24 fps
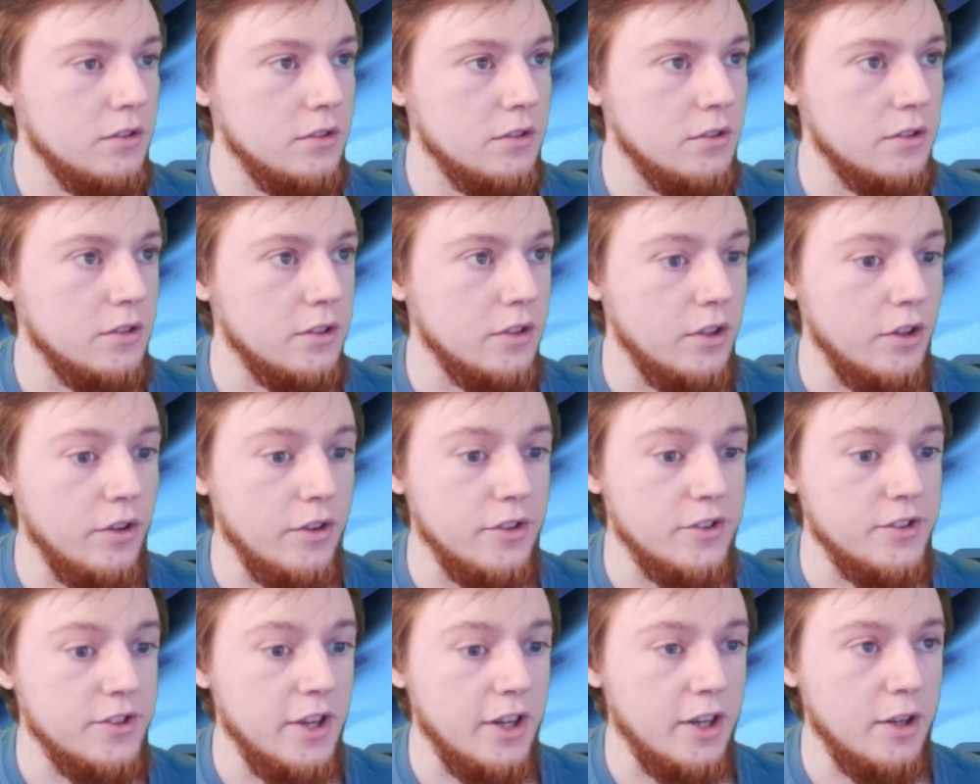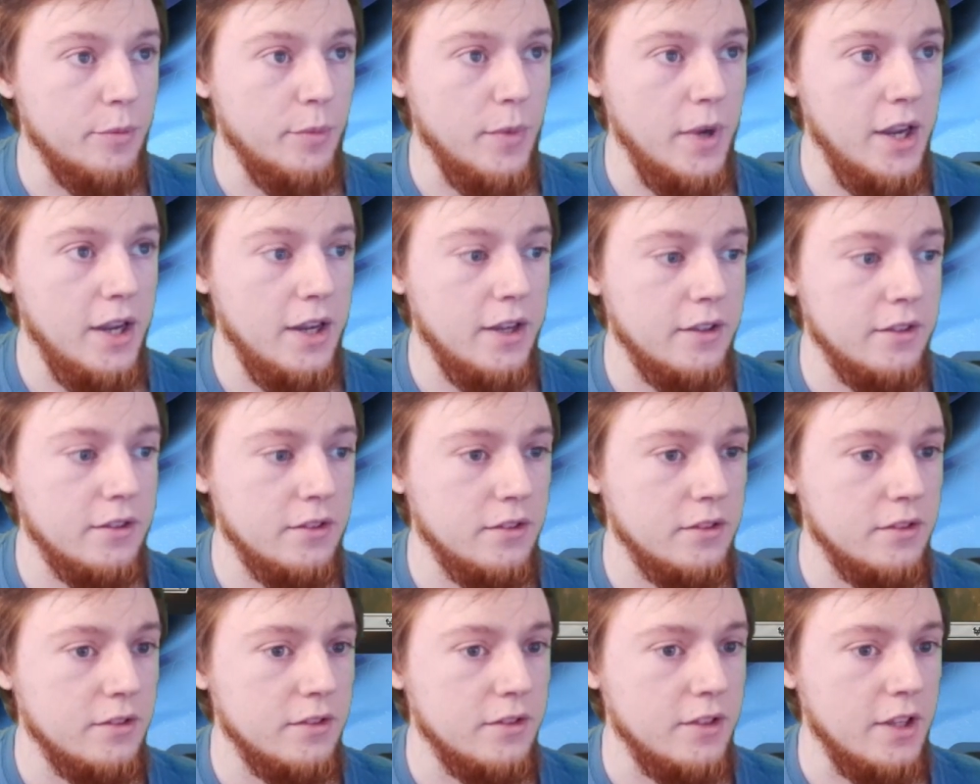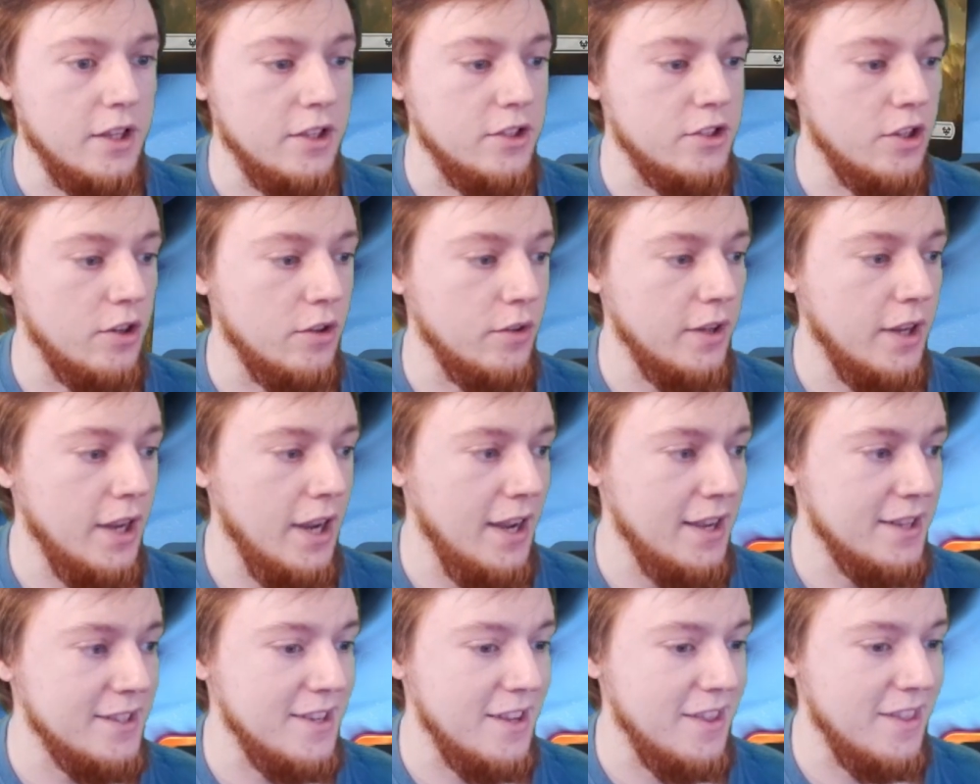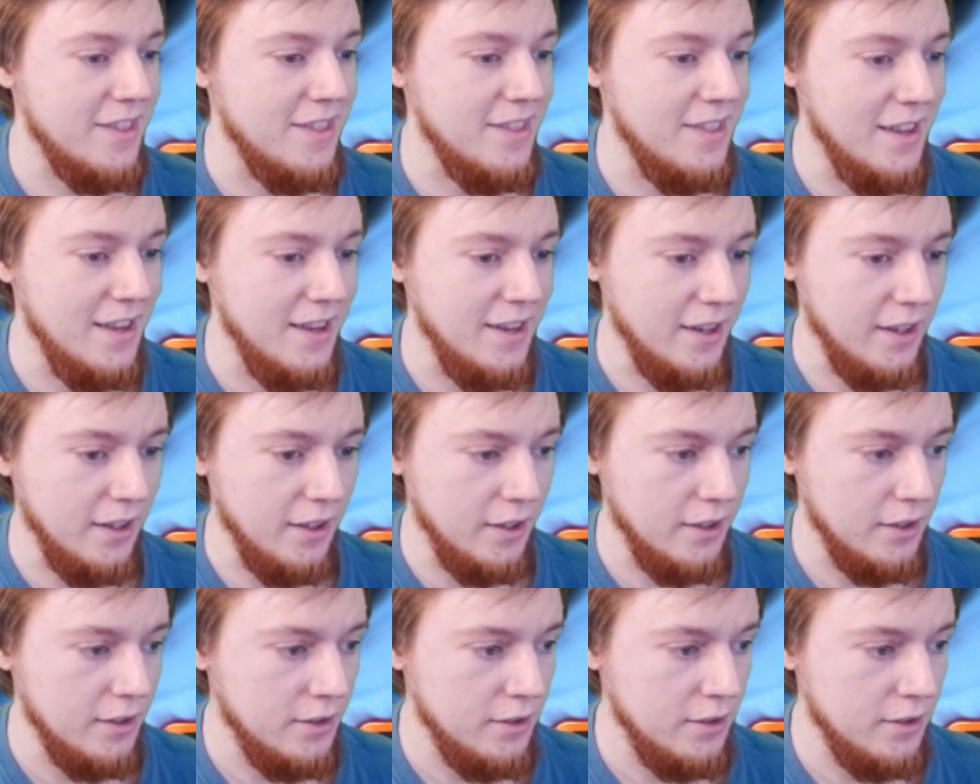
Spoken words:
I go to second main. They don't cast a thing.